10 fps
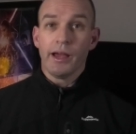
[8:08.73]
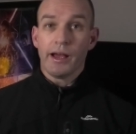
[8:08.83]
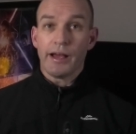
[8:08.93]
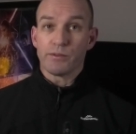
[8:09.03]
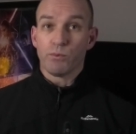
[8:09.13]

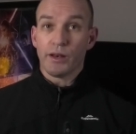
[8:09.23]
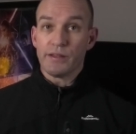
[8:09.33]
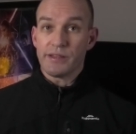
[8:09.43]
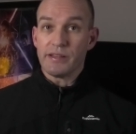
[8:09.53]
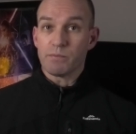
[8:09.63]
as well
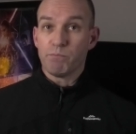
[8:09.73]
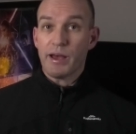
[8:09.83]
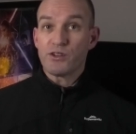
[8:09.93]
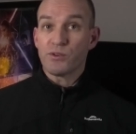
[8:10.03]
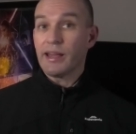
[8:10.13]
as its
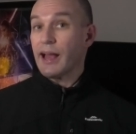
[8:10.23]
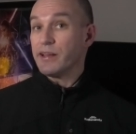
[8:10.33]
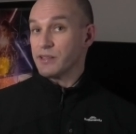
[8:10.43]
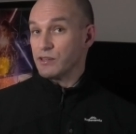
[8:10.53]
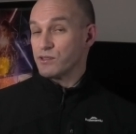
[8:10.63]
battery
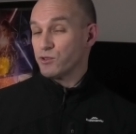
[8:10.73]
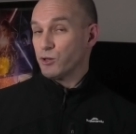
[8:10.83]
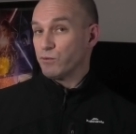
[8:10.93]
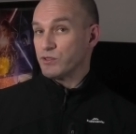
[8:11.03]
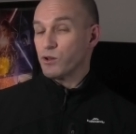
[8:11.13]
as a
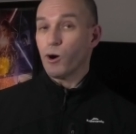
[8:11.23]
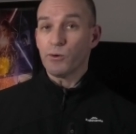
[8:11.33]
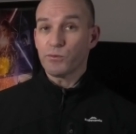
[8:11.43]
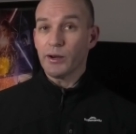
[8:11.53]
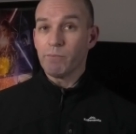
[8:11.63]
service
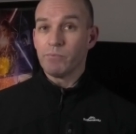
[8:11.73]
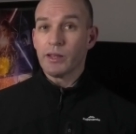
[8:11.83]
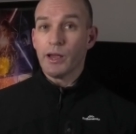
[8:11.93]
offering,